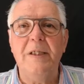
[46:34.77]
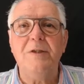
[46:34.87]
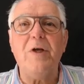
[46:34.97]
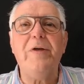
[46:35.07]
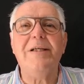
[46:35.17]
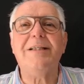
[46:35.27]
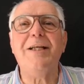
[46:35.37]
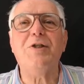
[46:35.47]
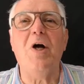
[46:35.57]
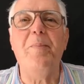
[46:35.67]
So here's an
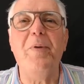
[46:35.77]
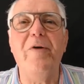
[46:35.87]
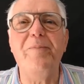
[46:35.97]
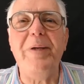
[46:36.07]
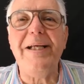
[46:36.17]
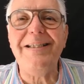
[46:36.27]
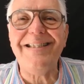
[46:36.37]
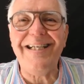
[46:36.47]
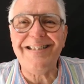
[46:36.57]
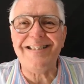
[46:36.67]
example of me
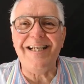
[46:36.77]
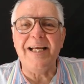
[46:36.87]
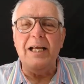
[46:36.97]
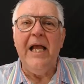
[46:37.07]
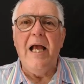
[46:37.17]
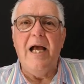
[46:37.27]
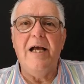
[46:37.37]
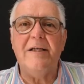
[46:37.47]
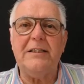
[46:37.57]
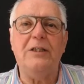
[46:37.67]
testing
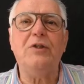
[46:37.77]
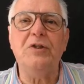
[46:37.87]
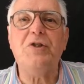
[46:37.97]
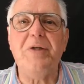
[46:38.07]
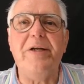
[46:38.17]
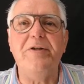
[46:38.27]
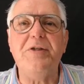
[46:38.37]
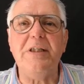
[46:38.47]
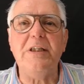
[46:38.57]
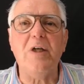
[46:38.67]
uh, certain
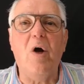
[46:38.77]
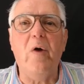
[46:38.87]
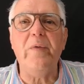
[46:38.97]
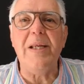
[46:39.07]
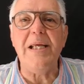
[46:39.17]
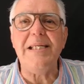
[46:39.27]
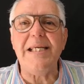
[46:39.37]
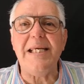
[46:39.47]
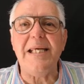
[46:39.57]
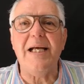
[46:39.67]
strategies on
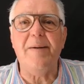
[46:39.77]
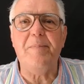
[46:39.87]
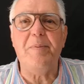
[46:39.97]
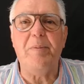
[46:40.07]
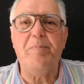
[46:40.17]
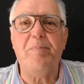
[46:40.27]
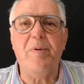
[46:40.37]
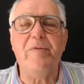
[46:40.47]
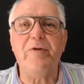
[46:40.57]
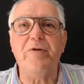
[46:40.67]
the uh,
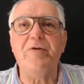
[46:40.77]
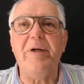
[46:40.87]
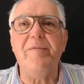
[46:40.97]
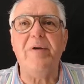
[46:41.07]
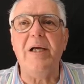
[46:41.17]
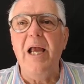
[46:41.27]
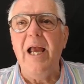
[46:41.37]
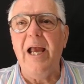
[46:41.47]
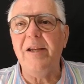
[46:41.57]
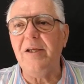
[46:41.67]
Profit Retriever,
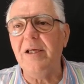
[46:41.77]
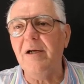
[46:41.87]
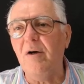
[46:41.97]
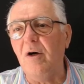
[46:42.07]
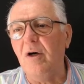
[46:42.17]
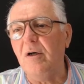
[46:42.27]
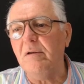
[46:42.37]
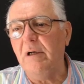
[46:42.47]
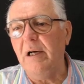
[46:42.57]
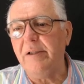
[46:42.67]
and here are,
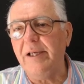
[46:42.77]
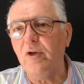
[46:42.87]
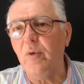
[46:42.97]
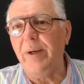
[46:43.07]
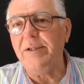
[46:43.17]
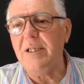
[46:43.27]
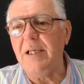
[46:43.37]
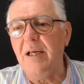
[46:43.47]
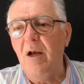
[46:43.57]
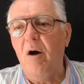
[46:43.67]
I think,
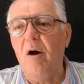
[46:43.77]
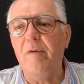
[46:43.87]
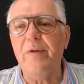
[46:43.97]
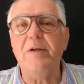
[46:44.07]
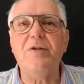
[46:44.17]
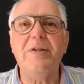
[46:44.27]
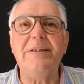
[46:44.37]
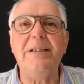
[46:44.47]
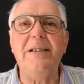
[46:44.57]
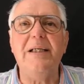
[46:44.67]
twenty of those
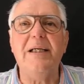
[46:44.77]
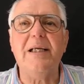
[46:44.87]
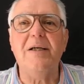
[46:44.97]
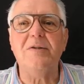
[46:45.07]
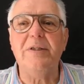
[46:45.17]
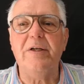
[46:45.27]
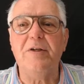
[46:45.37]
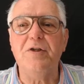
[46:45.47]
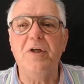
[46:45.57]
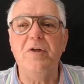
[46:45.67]
thirty accounts that I
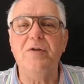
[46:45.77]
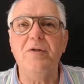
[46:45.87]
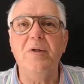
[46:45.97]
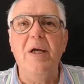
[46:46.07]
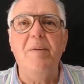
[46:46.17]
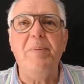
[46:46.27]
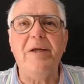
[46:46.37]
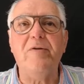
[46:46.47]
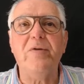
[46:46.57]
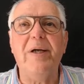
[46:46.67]
showed you
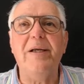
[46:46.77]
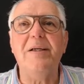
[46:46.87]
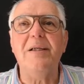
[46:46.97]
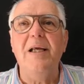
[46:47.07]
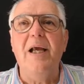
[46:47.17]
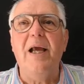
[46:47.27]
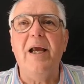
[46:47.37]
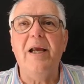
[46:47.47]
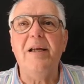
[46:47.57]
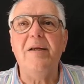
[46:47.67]
being traded. And